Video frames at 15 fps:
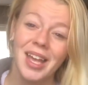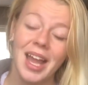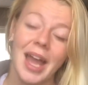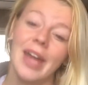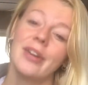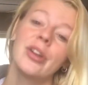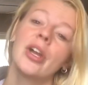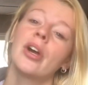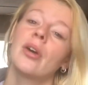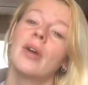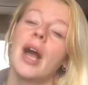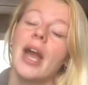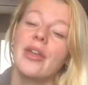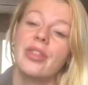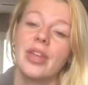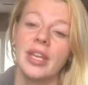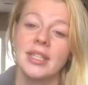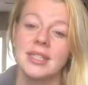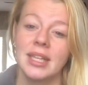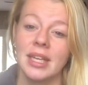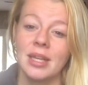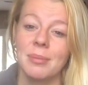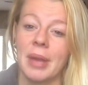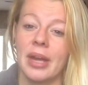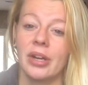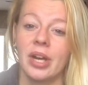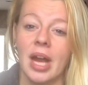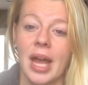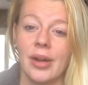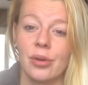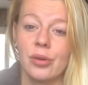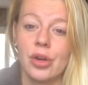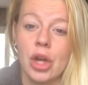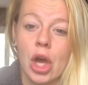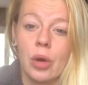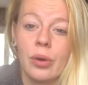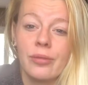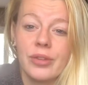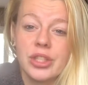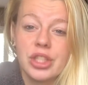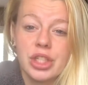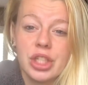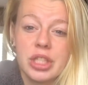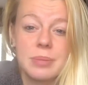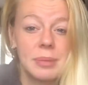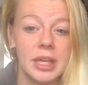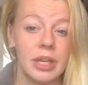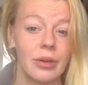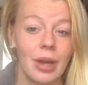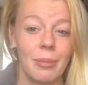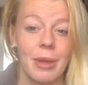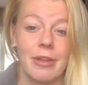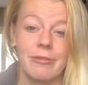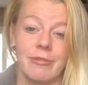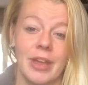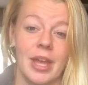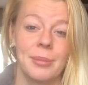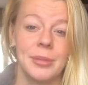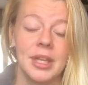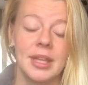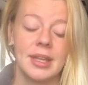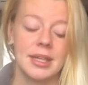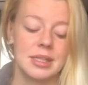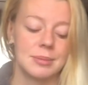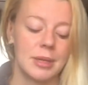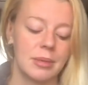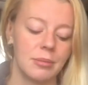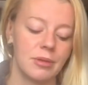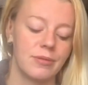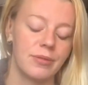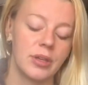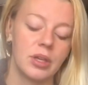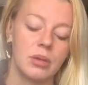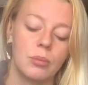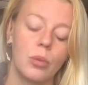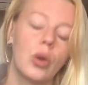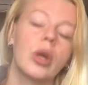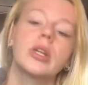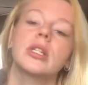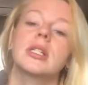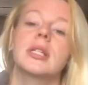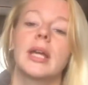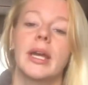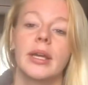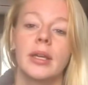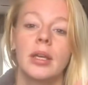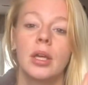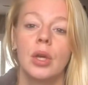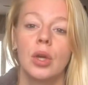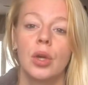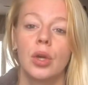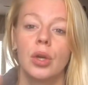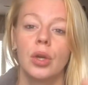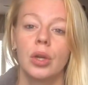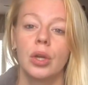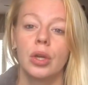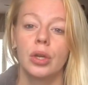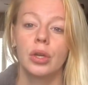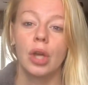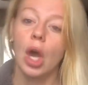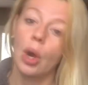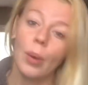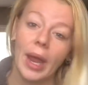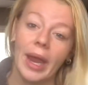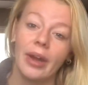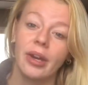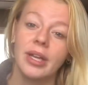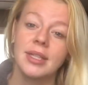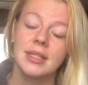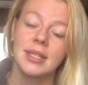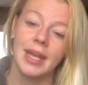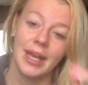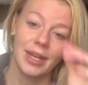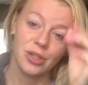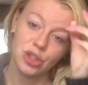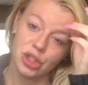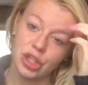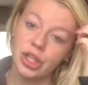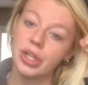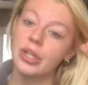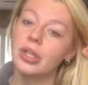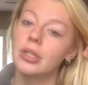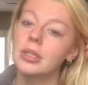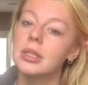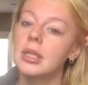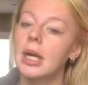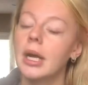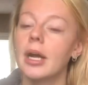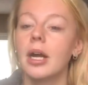I don't know. I think it's getting better. I don't know if it's just being around my family that has made me feel more just like coherent and chill,